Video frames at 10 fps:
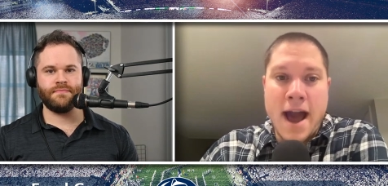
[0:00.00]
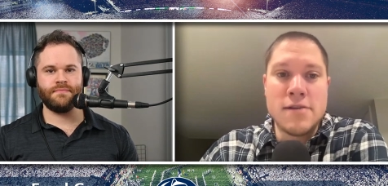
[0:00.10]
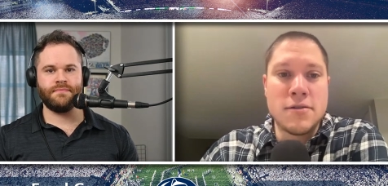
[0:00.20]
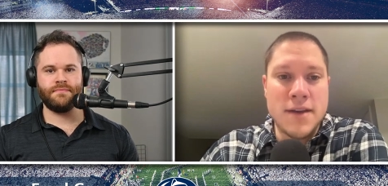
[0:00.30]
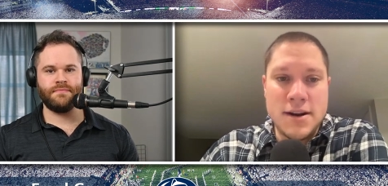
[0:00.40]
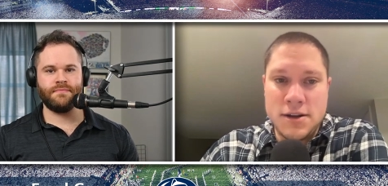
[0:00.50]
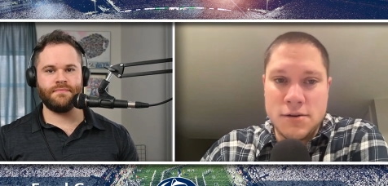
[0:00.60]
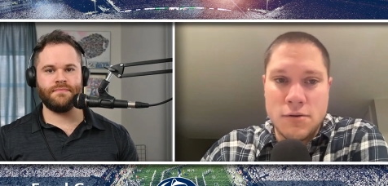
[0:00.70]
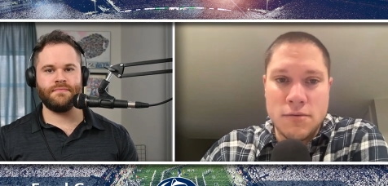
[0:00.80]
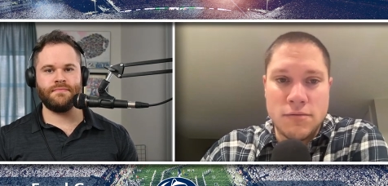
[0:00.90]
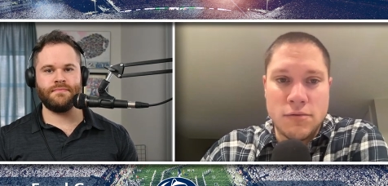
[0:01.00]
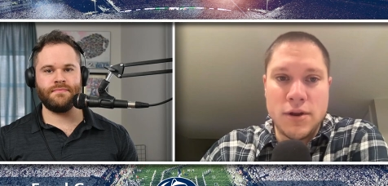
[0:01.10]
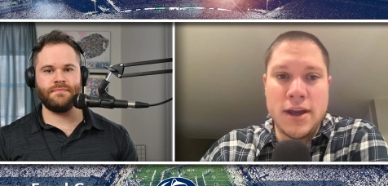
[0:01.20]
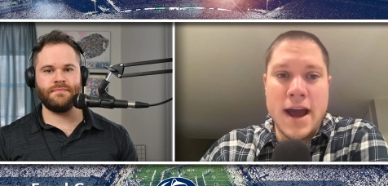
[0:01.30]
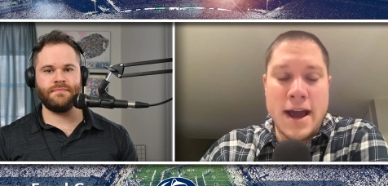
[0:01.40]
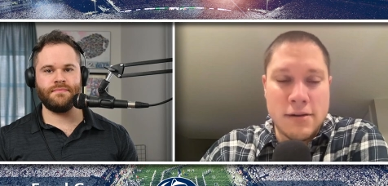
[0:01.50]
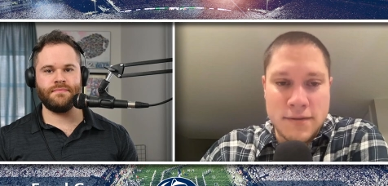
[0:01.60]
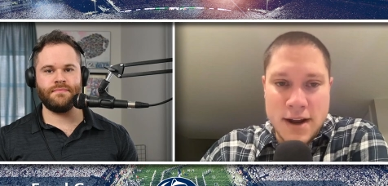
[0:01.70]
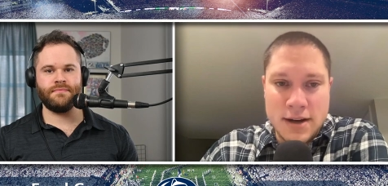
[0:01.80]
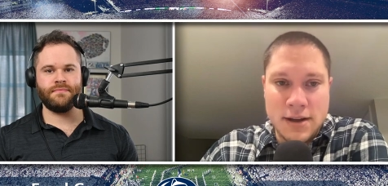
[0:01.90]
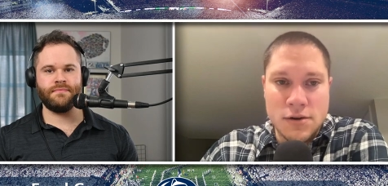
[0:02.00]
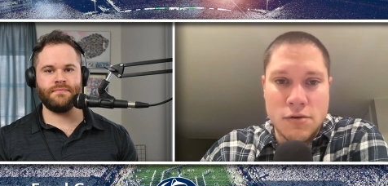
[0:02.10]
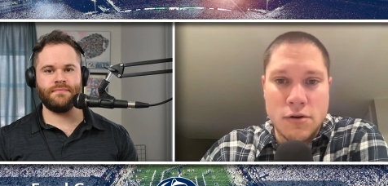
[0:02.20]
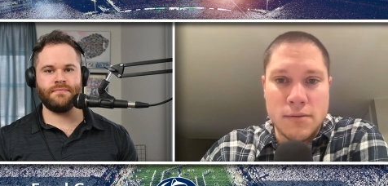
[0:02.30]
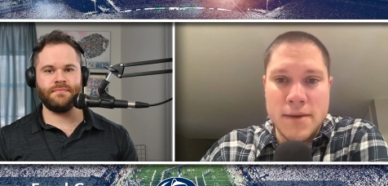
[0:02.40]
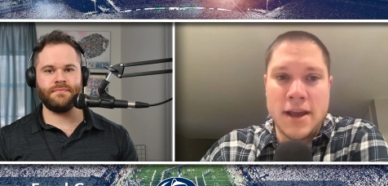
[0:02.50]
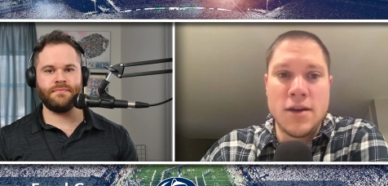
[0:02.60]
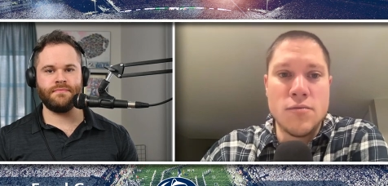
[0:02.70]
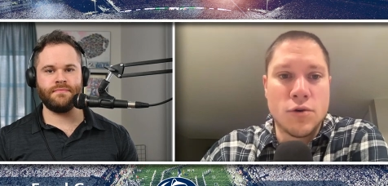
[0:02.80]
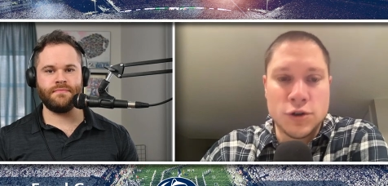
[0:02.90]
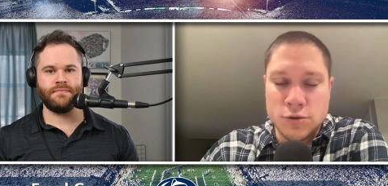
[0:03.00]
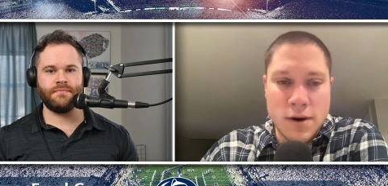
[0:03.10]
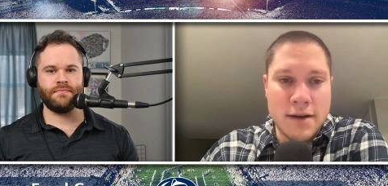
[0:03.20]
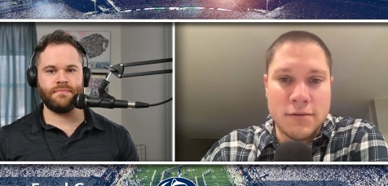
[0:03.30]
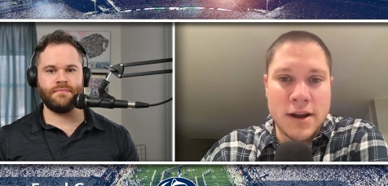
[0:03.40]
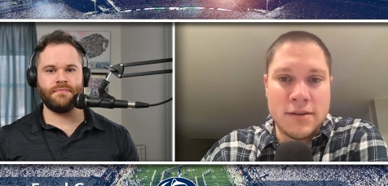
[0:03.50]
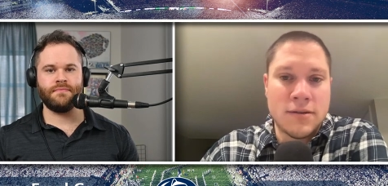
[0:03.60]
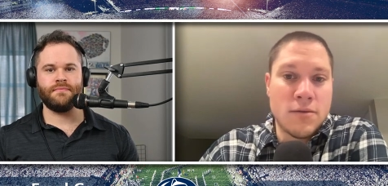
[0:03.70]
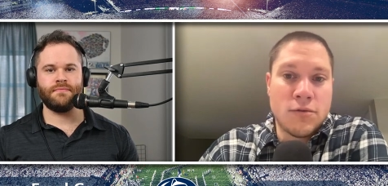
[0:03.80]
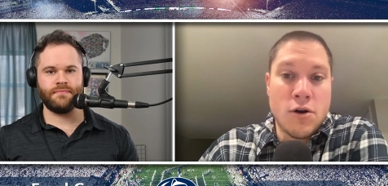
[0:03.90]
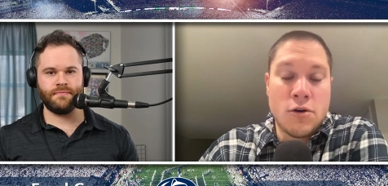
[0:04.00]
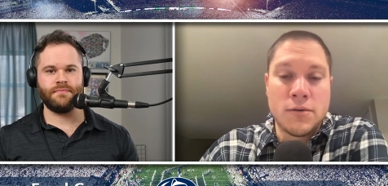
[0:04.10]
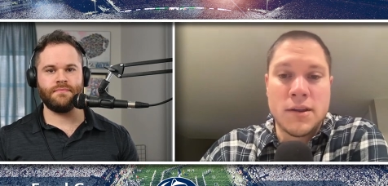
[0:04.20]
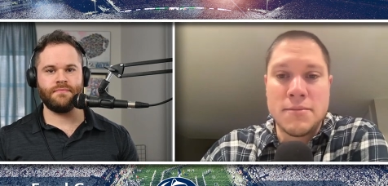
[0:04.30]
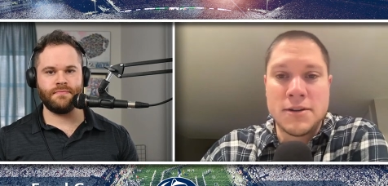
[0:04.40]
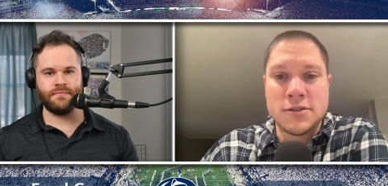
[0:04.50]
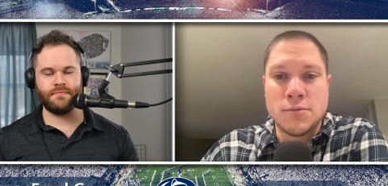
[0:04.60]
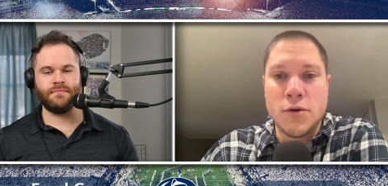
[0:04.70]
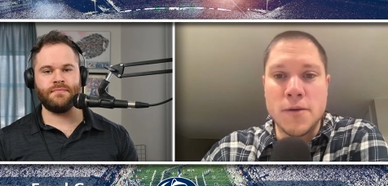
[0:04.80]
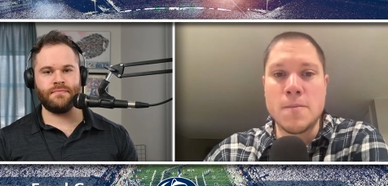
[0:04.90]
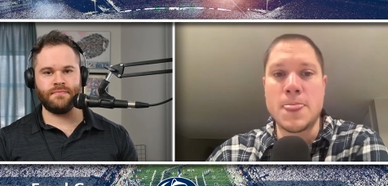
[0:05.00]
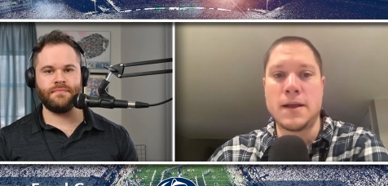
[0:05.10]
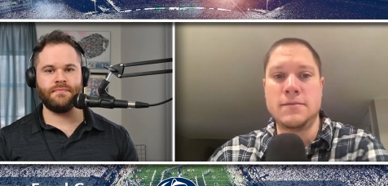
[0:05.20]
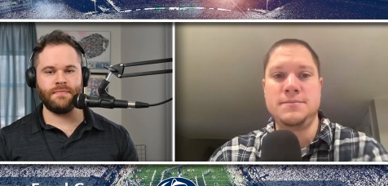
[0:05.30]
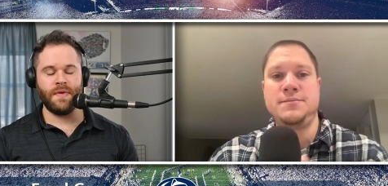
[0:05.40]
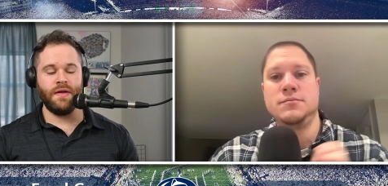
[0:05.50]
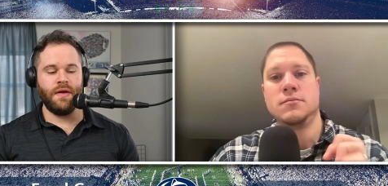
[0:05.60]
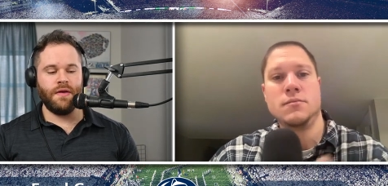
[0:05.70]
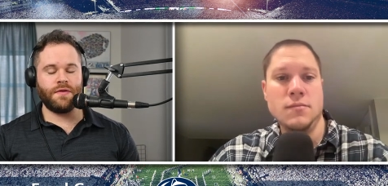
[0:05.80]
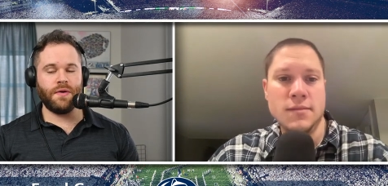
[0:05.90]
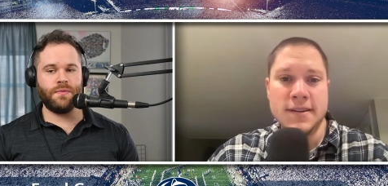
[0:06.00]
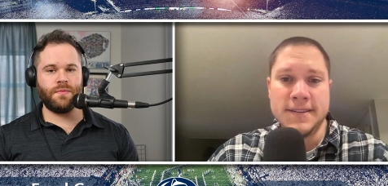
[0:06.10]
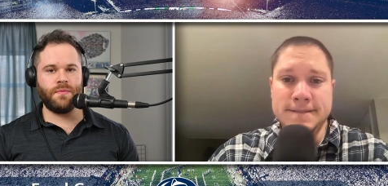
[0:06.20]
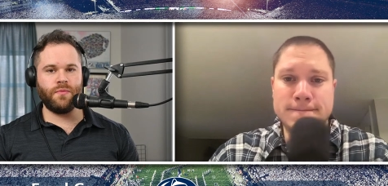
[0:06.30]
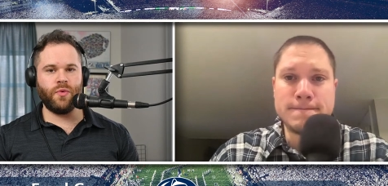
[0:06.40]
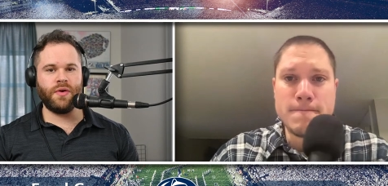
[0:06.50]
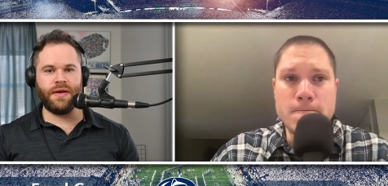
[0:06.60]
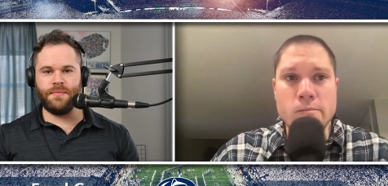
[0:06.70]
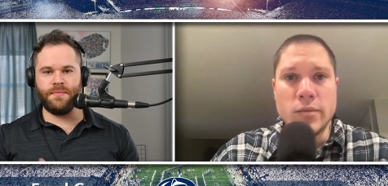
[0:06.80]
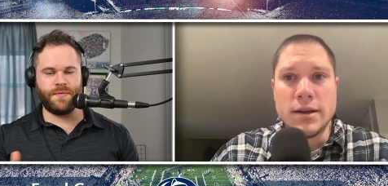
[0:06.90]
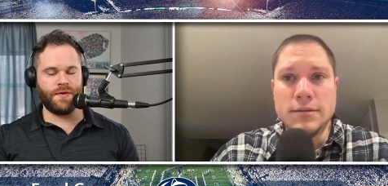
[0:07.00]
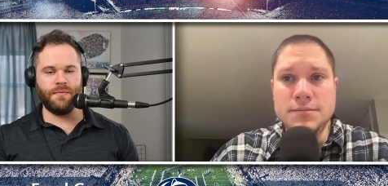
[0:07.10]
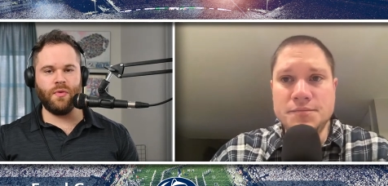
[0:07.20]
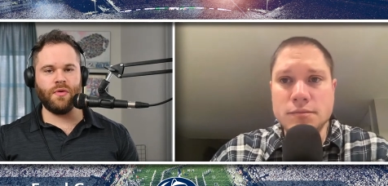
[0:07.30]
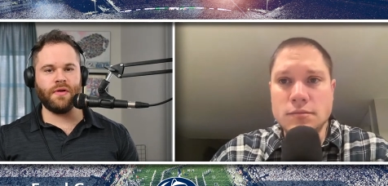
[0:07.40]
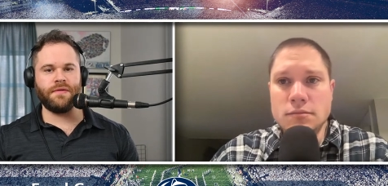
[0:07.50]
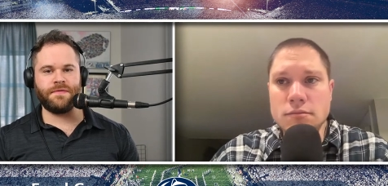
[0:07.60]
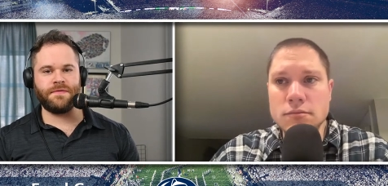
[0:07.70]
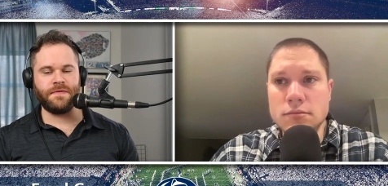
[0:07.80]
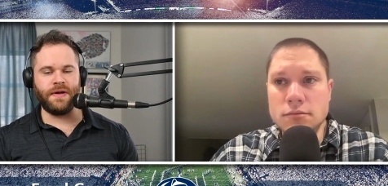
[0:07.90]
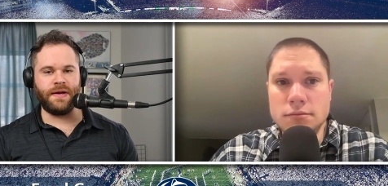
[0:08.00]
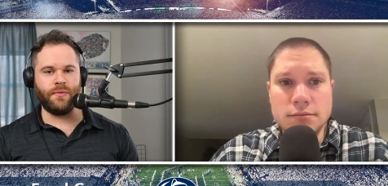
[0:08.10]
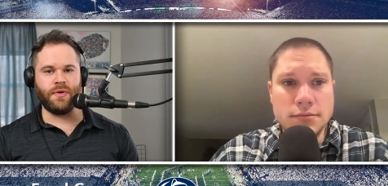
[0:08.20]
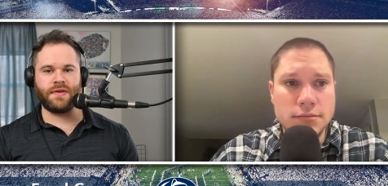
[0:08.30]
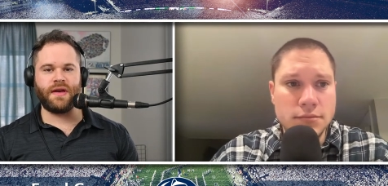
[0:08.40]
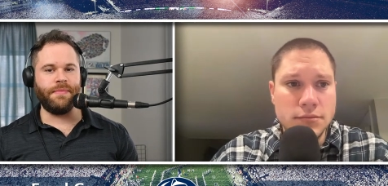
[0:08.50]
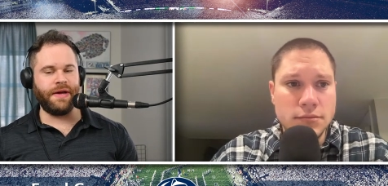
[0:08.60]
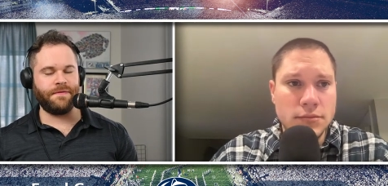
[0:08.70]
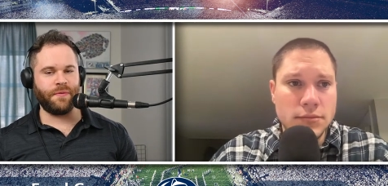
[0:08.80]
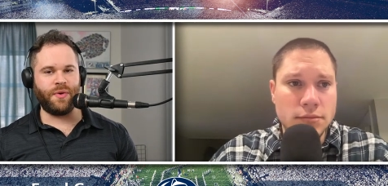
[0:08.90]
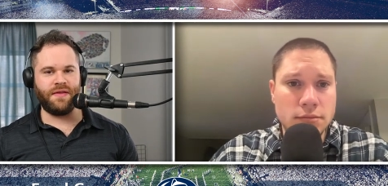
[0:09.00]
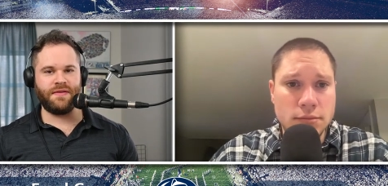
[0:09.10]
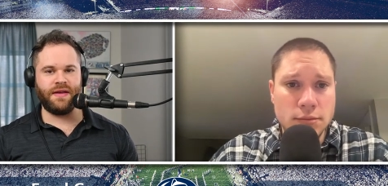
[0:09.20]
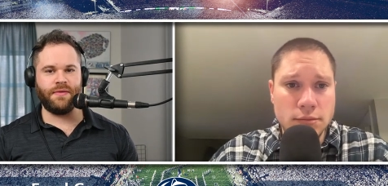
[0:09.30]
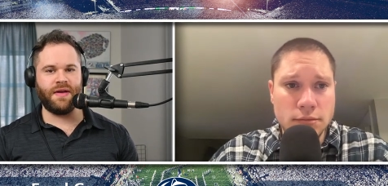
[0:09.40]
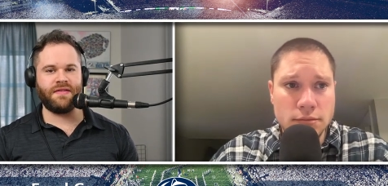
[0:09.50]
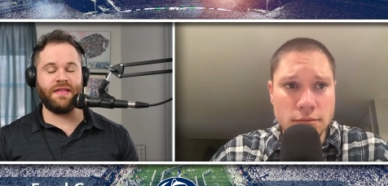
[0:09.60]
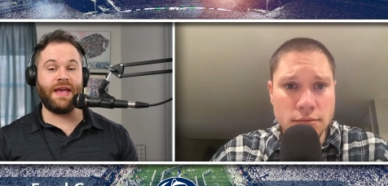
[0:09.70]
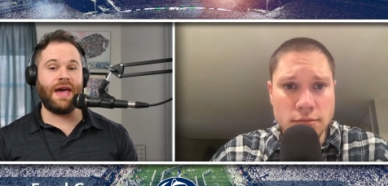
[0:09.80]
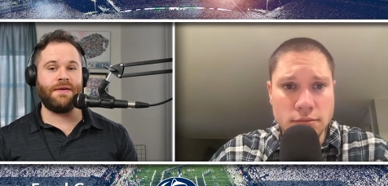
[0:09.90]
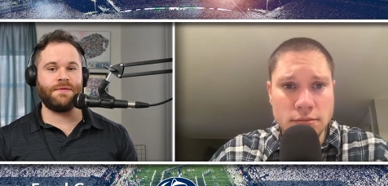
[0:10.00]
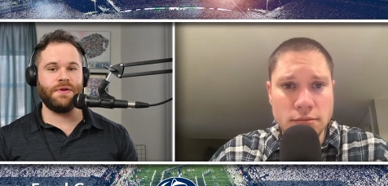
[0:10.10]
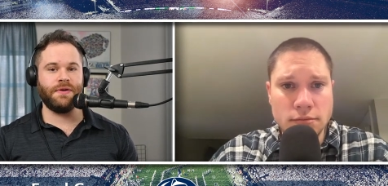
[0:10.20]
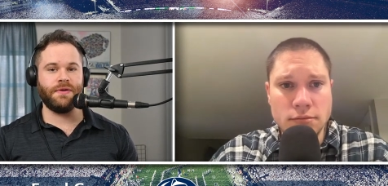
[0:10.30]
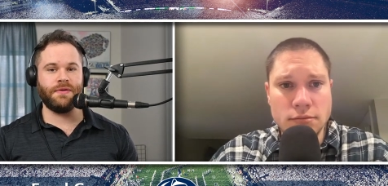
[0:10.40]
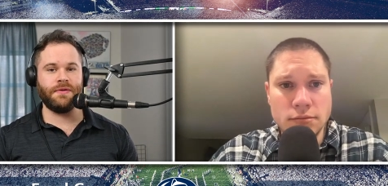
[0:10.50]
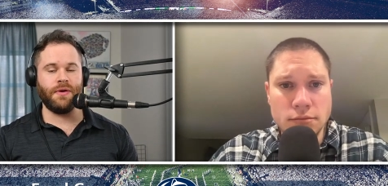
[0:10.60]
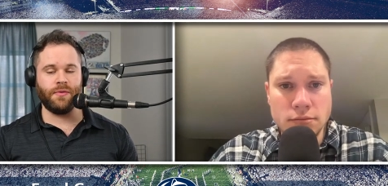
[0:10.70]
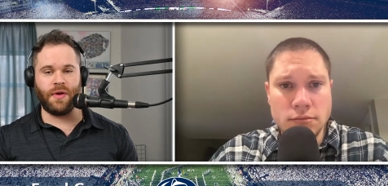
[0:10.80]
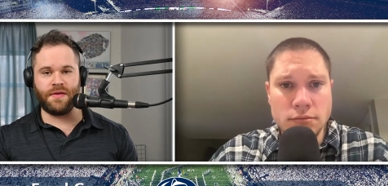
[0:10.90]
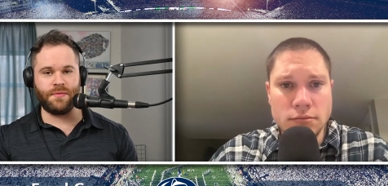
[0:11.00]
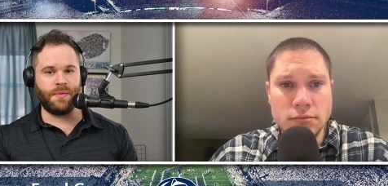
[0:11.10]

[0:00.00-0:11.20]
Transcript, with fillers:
Speaker 1: aggravating or re-aggravating or making worse whatever is wrong with them at this point.
Speaker 2: So we'll get into more of what's coming up for Penn State wrestling after, or as we